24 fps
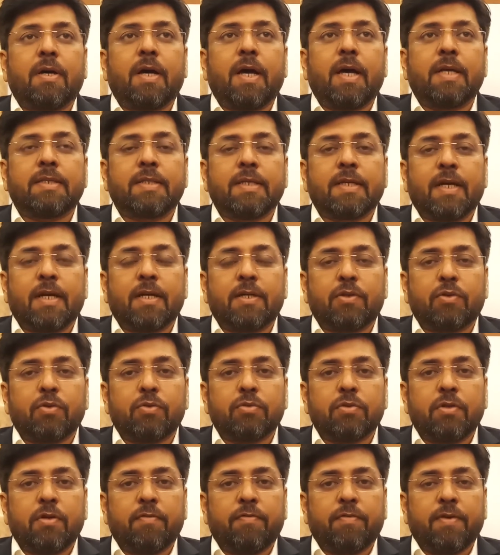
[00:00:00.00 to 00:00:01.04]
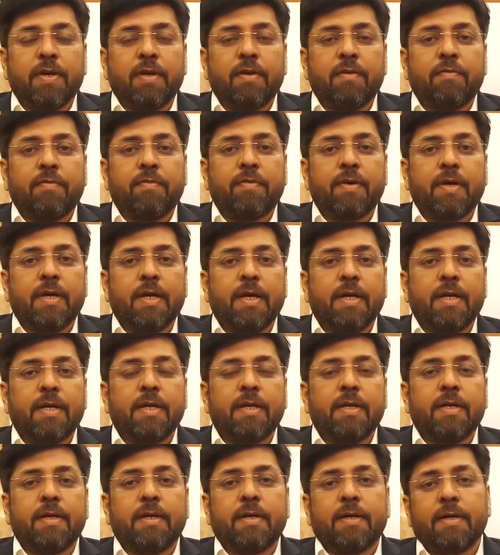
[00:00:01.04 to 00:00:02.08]
As regard 205
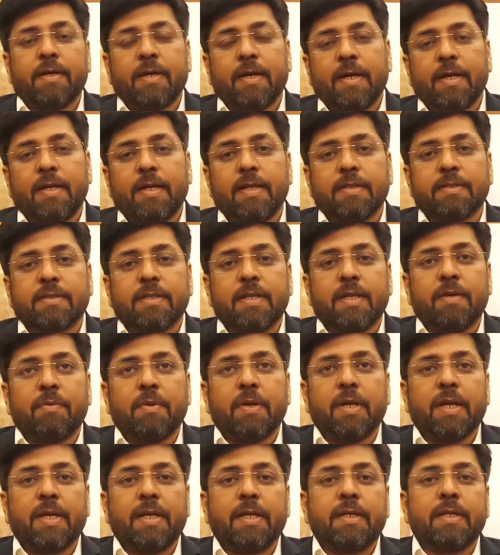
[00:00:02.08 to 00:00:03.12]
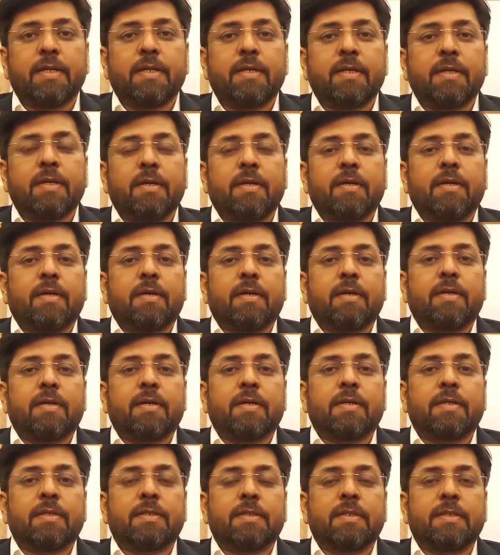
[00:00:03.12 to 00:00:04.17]
and S11
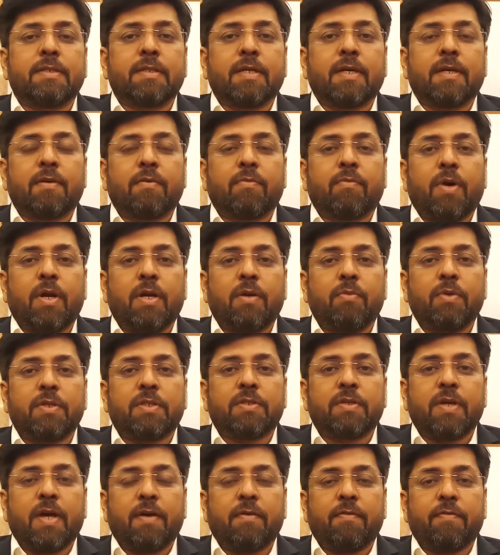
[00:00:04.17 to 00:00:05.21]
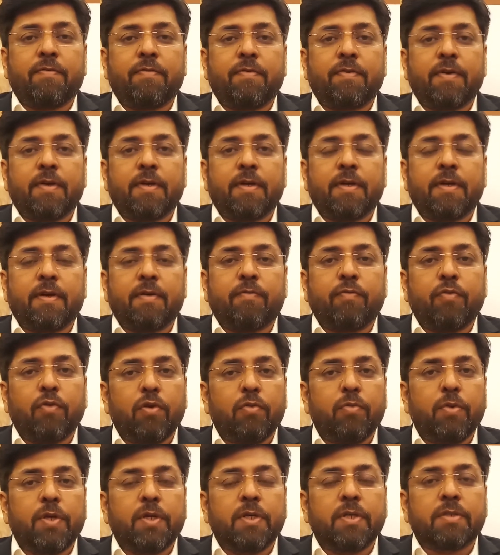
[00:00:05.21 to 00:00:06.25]
Lite, these are one which have a full
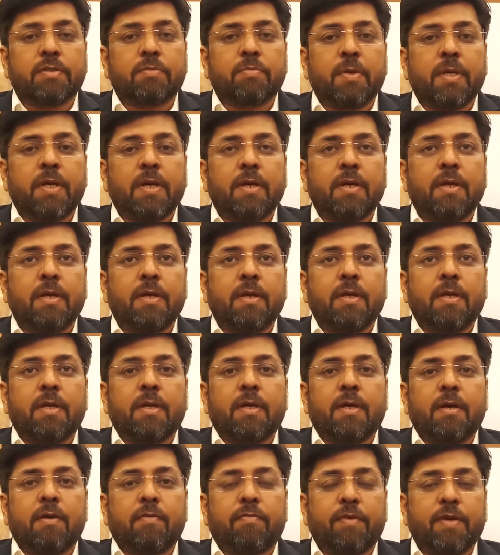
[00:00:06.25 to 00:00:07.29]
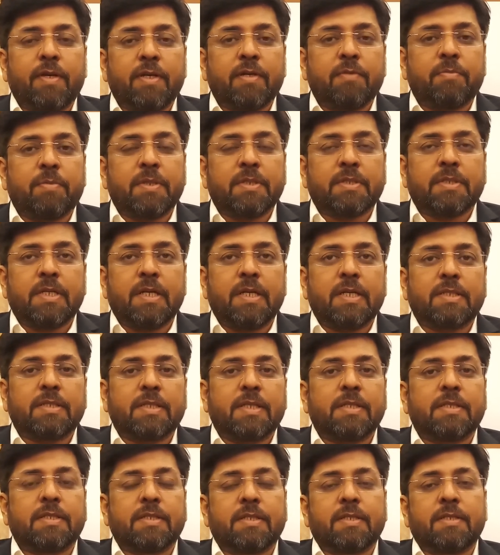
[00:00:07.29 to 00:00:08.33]
V display, a fingerprint
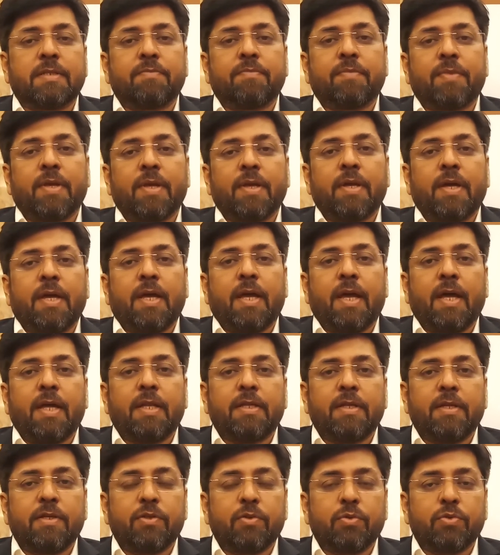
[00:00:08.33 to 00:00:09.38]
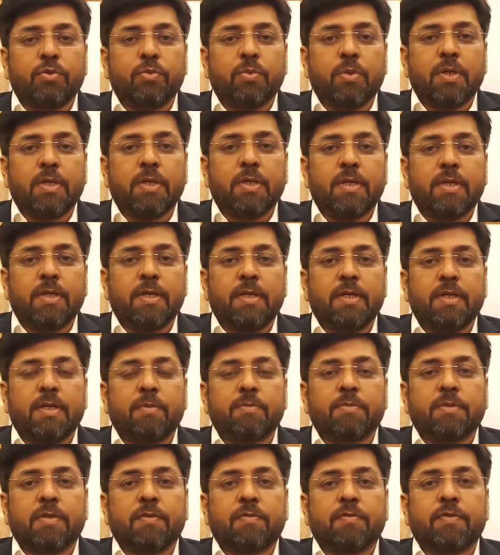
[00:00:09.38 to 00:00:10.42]
sensor, and the usual in
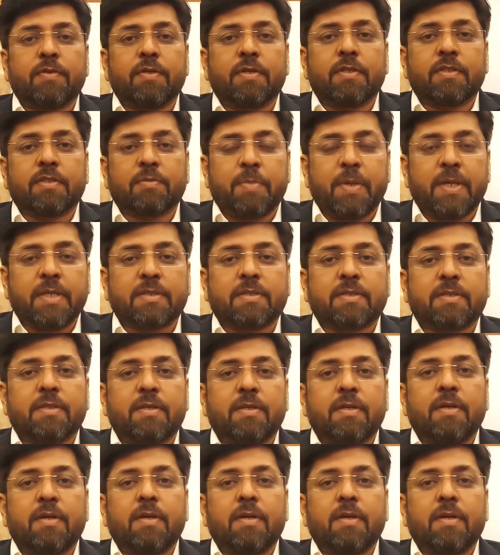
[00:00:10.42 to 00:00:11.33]
terms of specs.